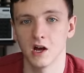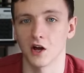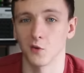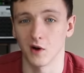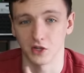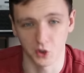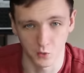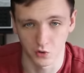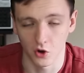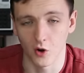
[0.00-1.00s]
otherwise you
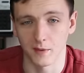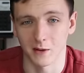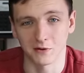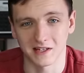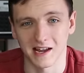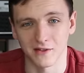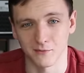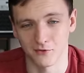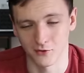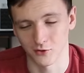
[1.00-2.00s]
will not be able to get
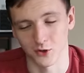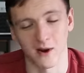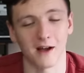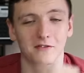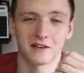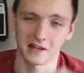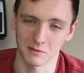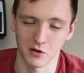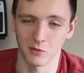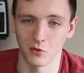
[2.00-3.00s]
them through and you'll have to take
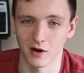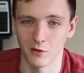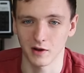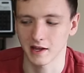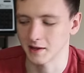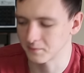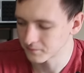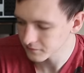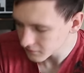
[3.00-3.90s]
the motherboard out again